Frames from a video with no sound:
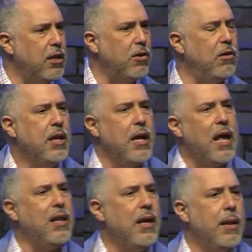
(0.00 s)
you know,
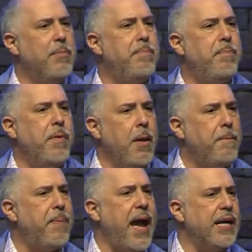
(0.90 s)
uh,
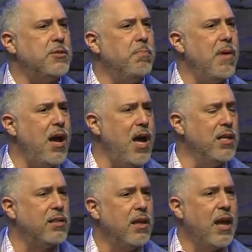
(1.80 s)
past
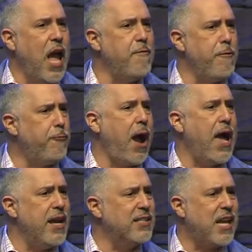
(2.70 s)
month, every
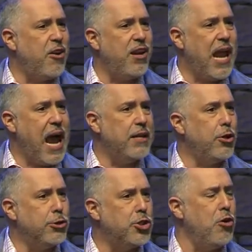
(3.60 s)
Friday and Saturday night,
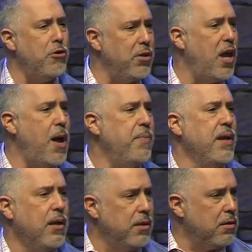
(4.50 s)
they're showing
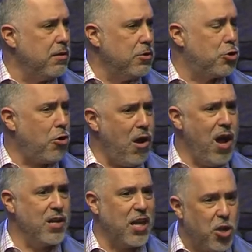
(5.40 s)
up
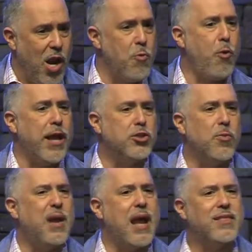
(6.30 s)
drunk. And you didn't raise
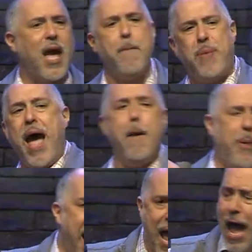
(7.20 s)
them like that. Pow,
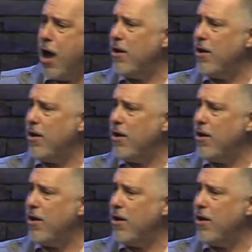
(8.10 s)
pow,